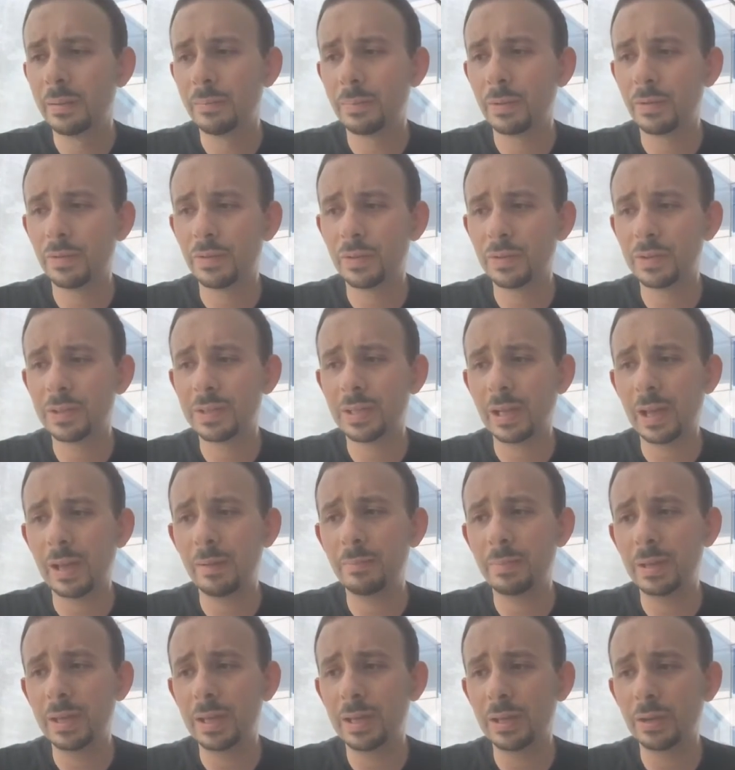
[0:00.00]
But for the
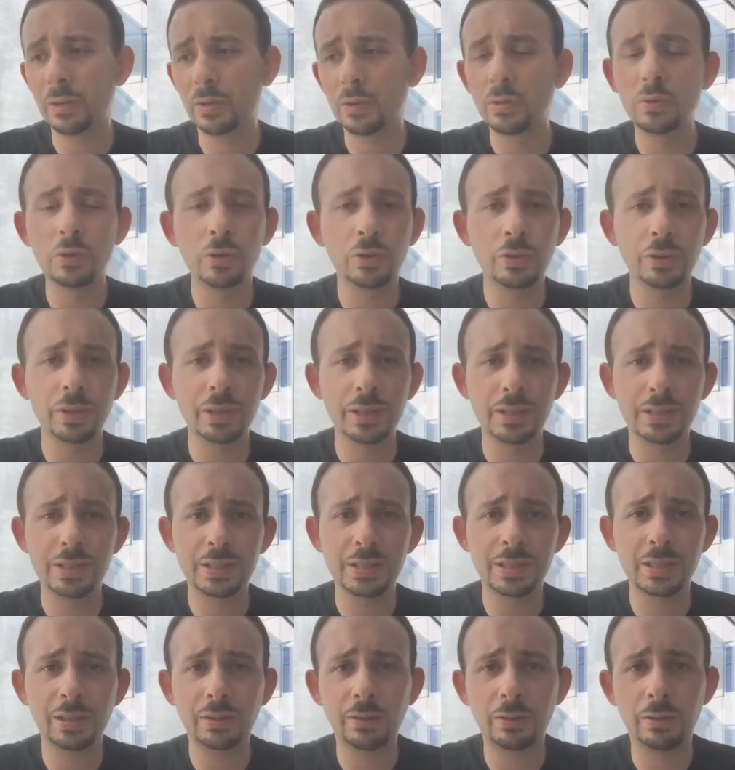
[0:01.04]
time being, Google is
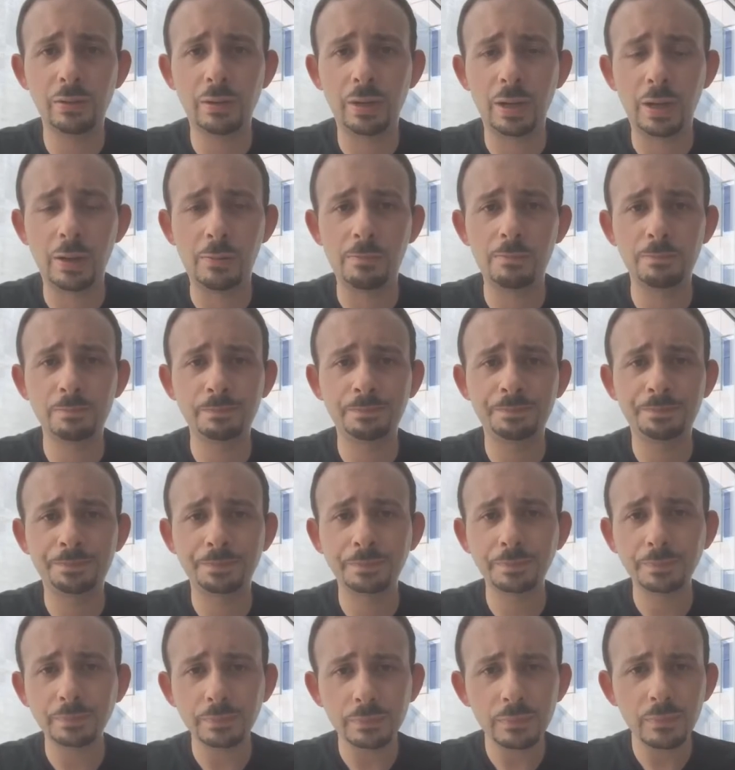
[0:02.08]
still
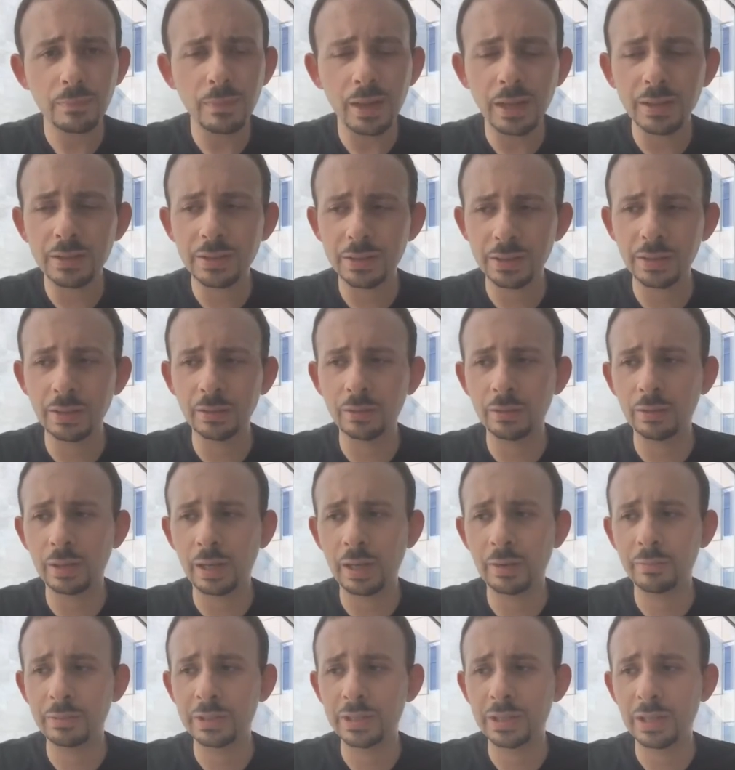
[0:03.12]

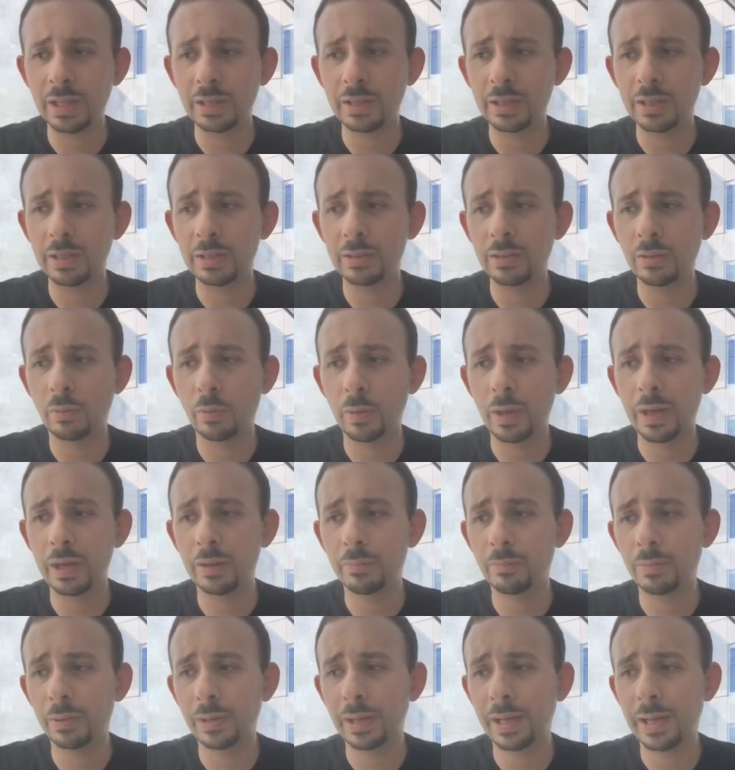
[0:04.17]
I would say the way to
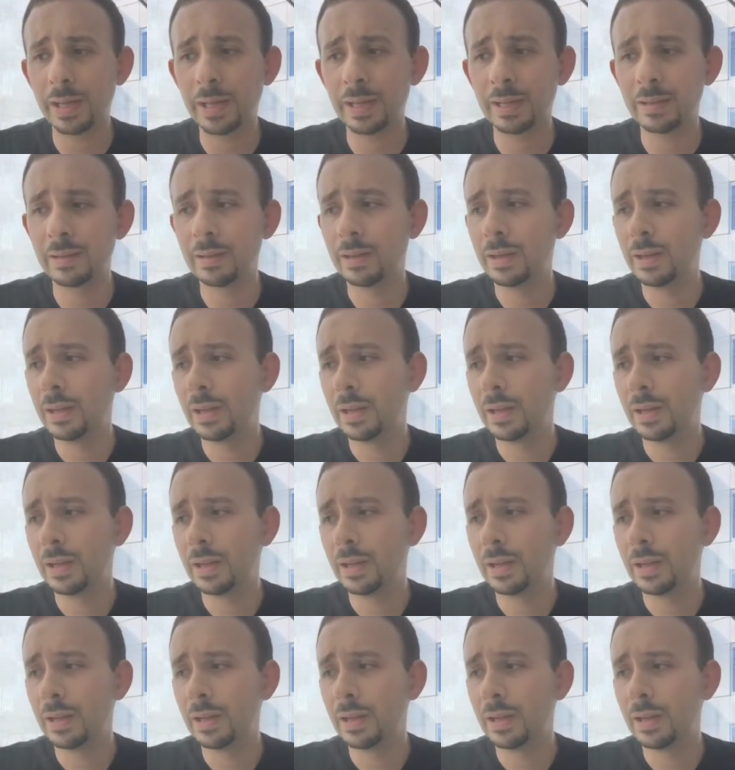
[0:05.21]
play it.